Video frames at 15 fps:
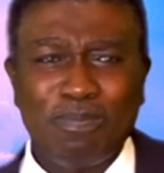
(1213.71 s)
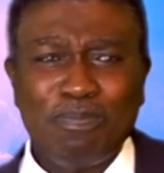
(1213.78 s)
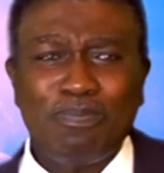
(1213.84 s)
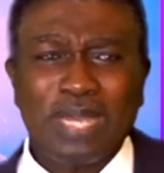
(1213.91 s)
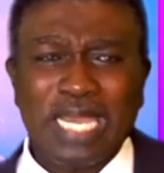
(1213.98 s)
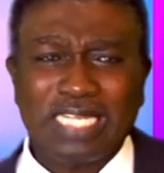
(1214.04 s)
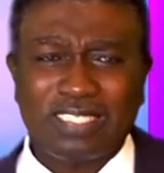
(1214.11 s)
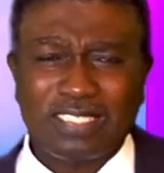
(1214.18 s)

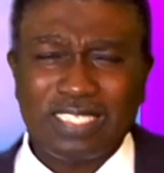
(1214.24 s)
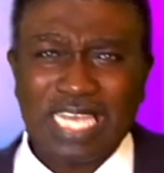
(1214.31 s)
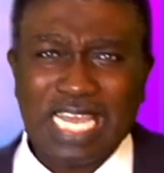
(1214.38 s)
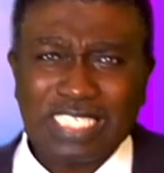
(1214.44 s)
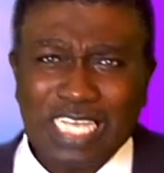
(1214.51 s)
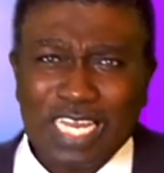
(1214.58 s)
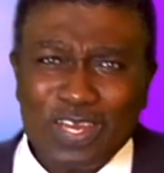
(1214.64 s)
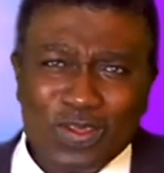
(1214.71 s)
But
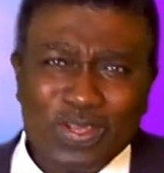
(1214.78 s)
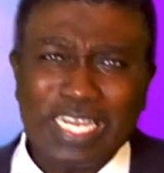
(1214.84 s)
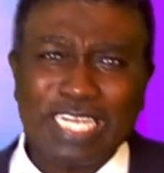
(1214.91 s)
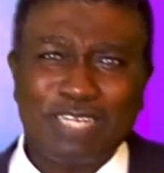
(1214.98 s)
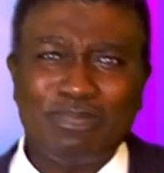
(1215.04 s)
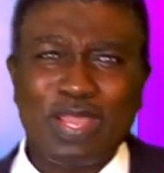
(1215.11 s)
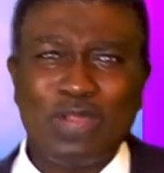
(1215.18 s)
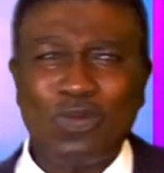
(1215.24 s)
as I looked
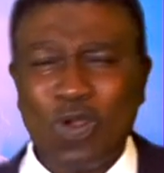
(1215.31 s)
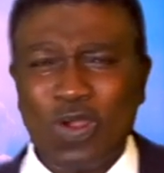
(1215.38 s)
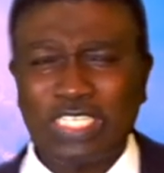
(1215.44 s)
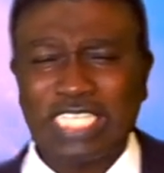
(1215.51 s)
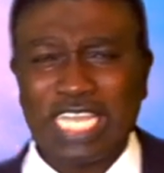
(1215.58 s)
at my watch,